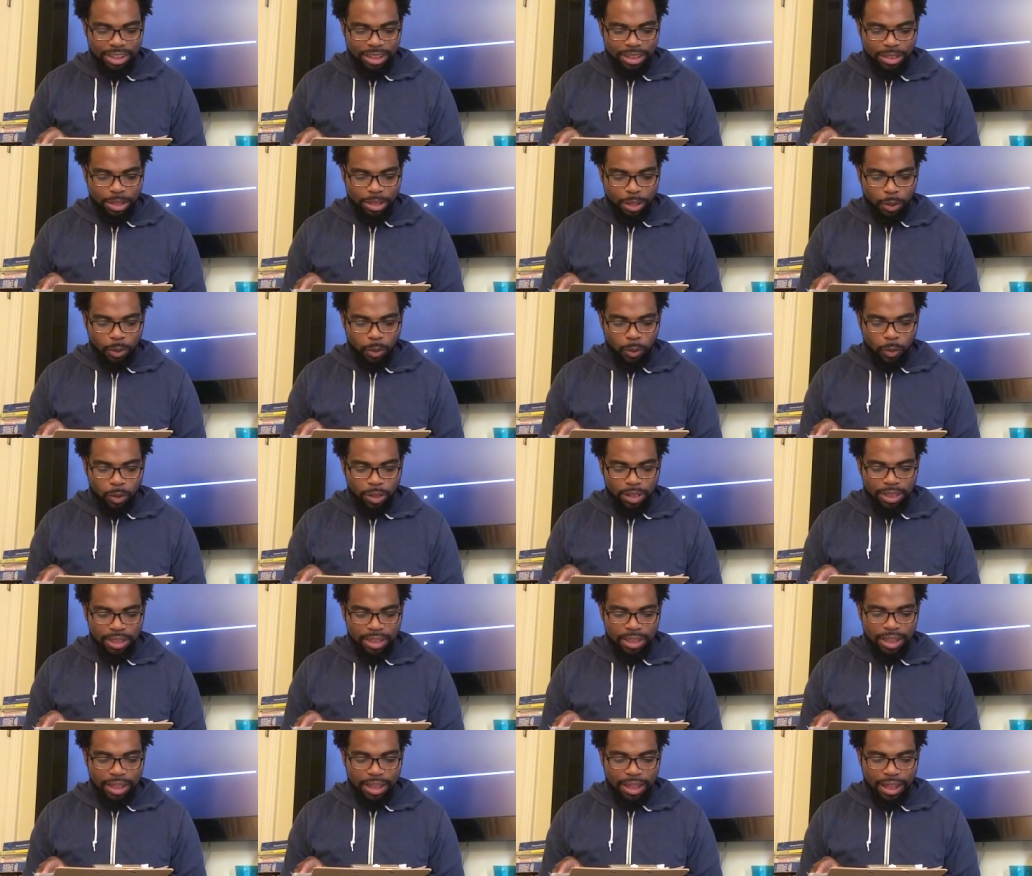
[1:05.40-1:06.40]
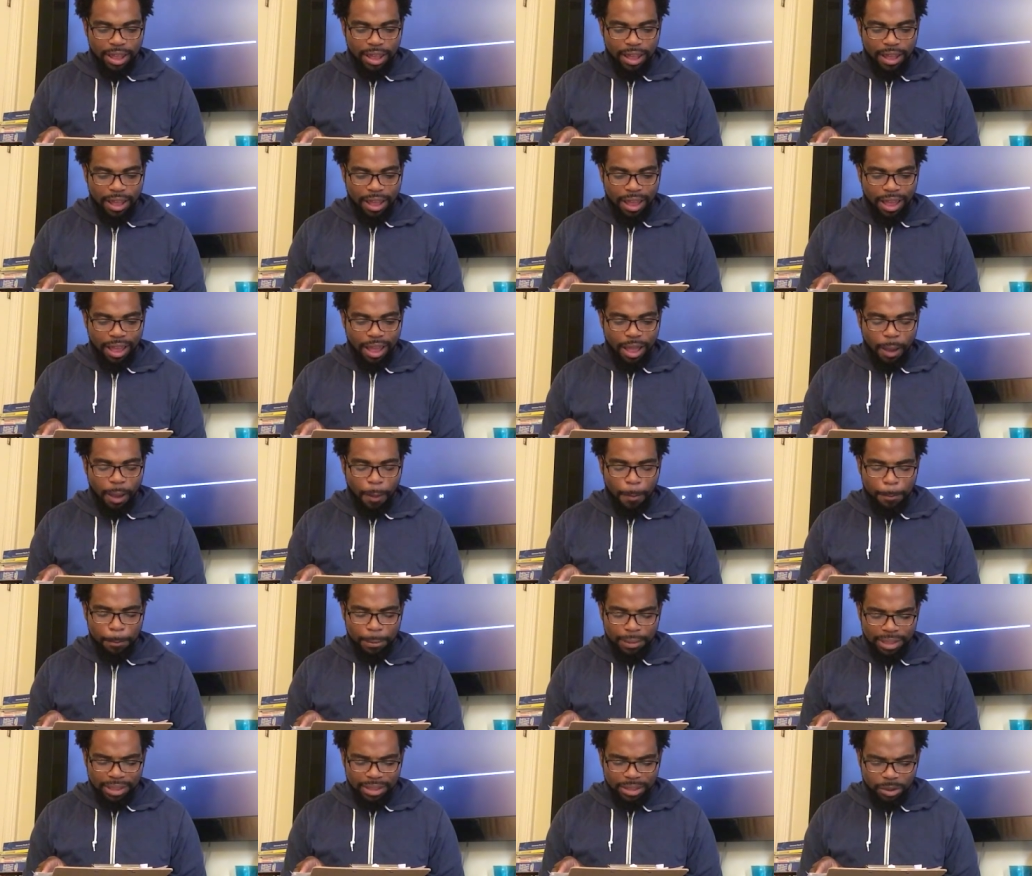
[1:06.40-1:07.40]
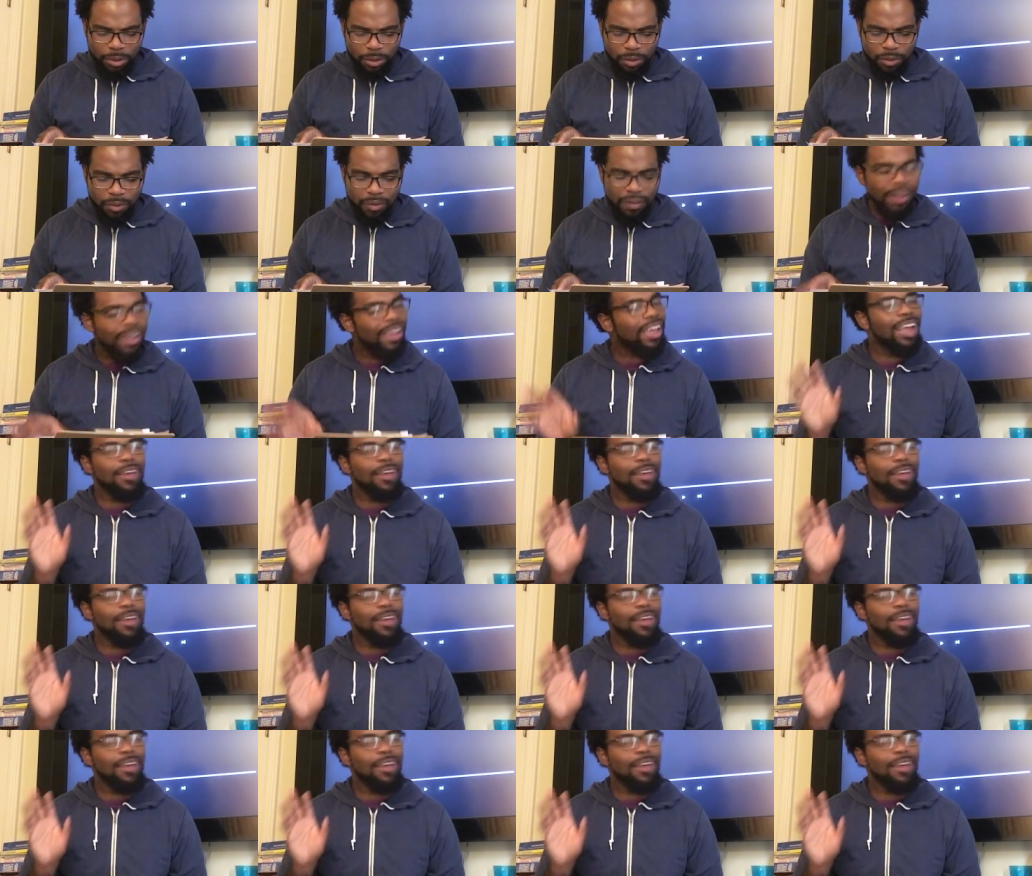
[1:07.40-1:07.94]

Nicole Amindo.